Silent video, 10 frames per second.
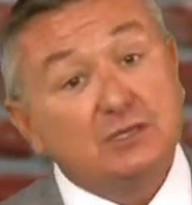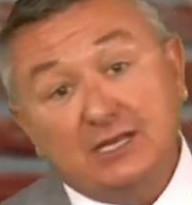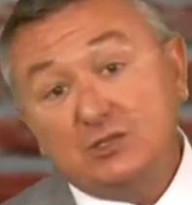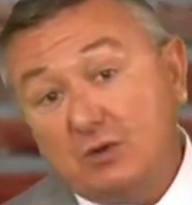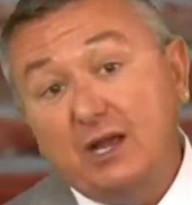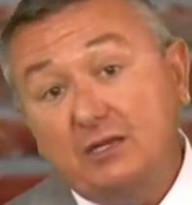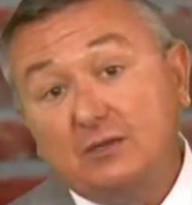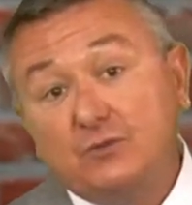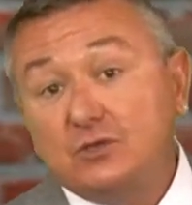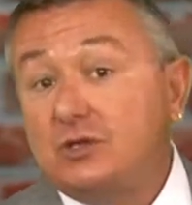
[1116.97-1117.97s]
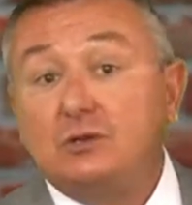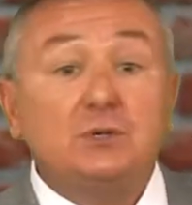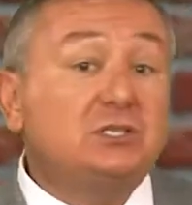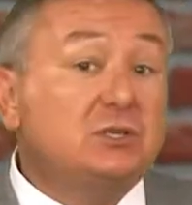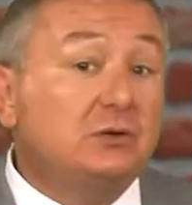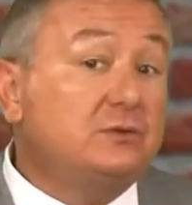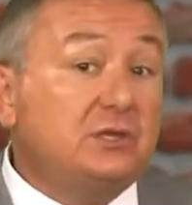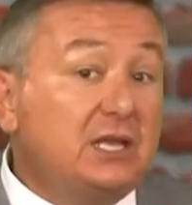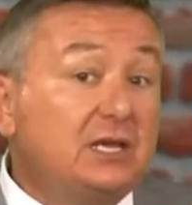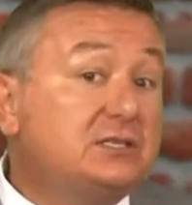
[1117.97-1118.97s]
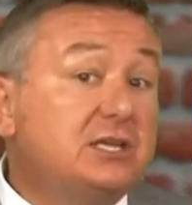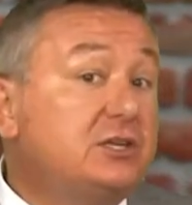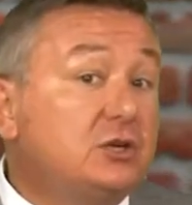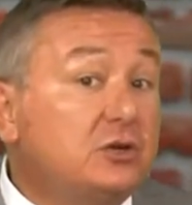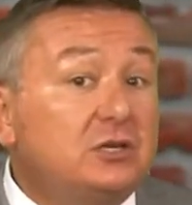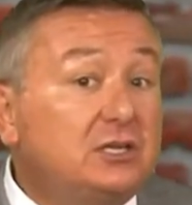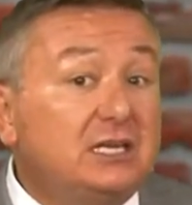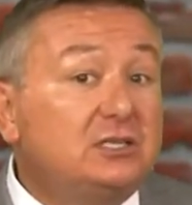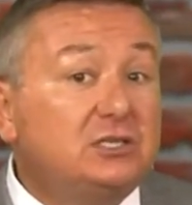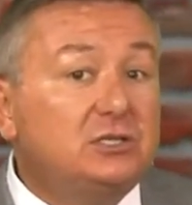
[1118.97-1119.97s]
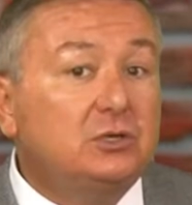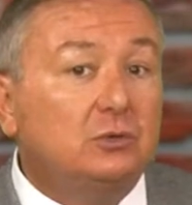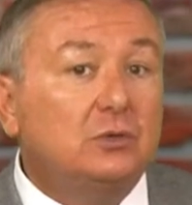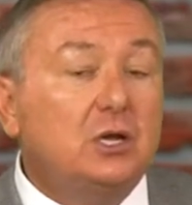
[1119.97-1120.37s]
That's right, there's going to be certain things that you're going to need to do.